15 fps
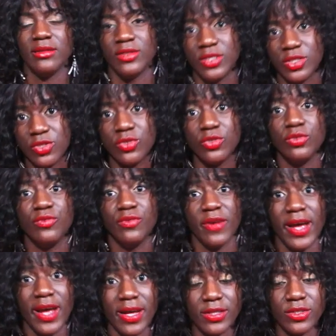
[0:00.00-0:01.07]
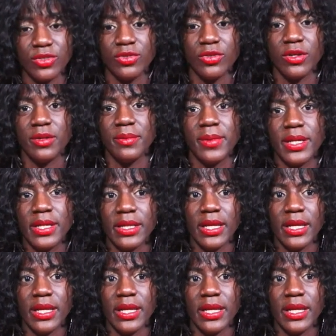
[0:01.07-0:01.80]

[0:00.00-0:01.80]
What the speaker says: she's too fast, you know what I mean?